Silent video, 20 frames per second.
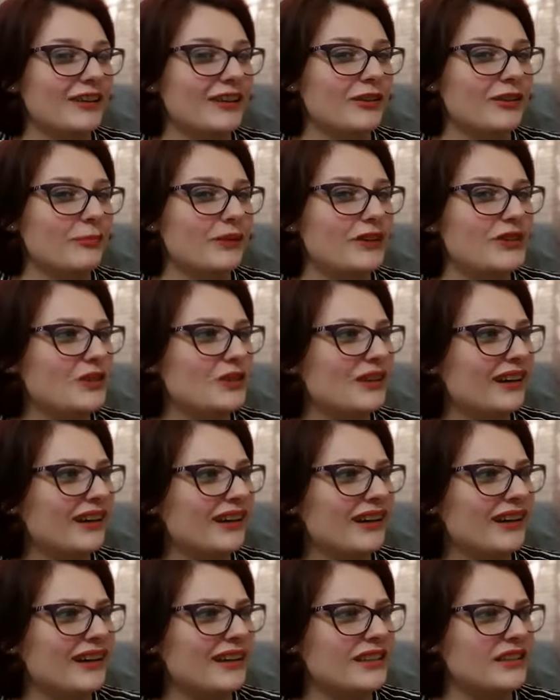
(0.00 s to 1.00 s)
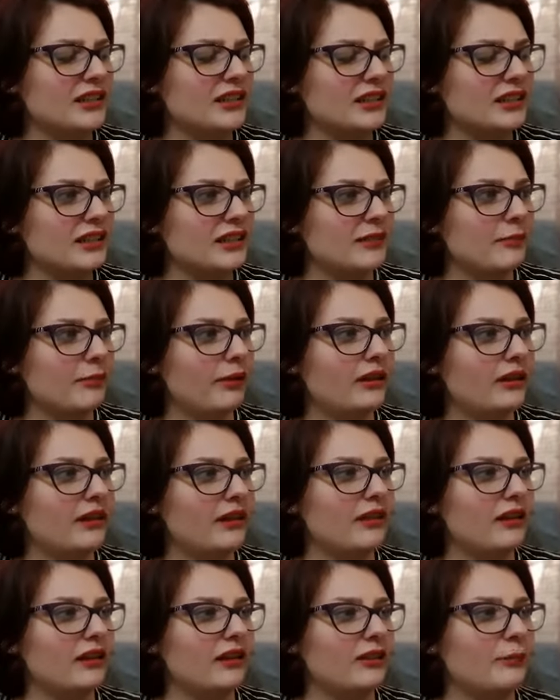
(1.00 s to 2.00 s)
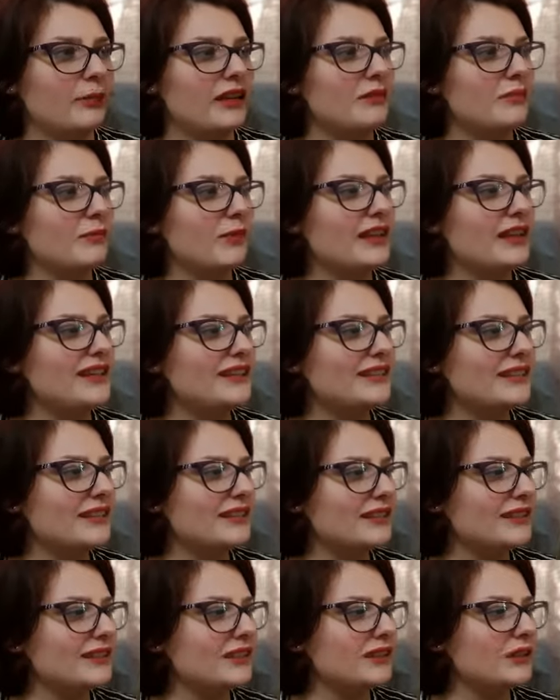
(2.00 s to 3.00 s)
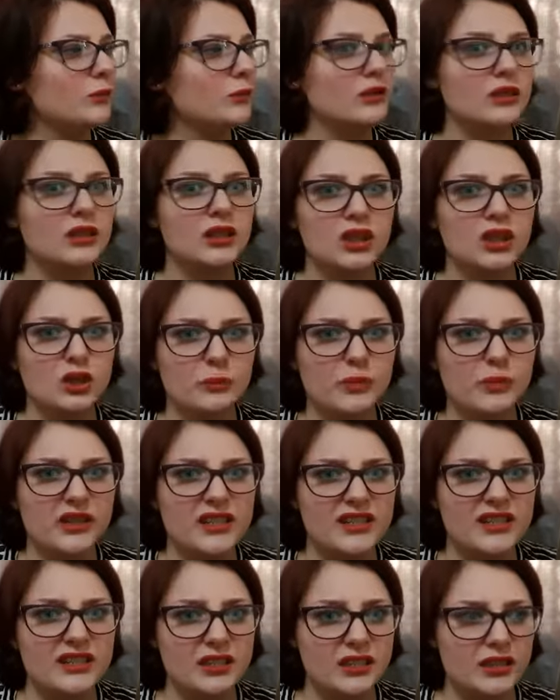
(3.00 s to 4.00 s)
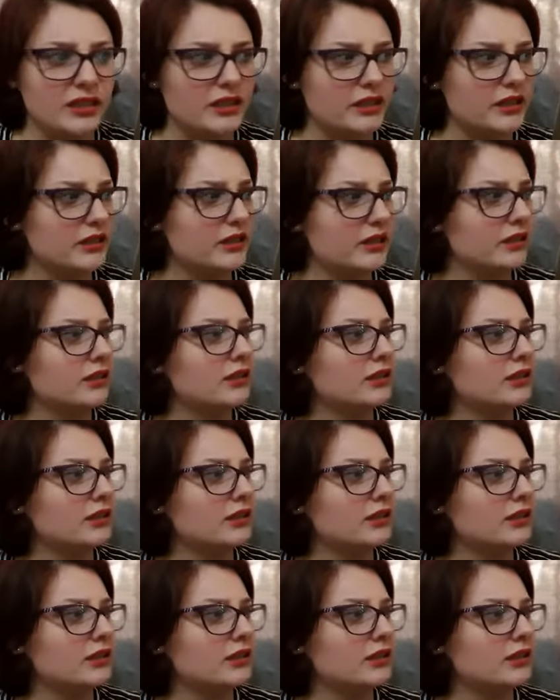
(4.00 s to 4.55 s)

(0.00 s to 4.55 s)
But you can't, panicked Albie. My sister will go berserk.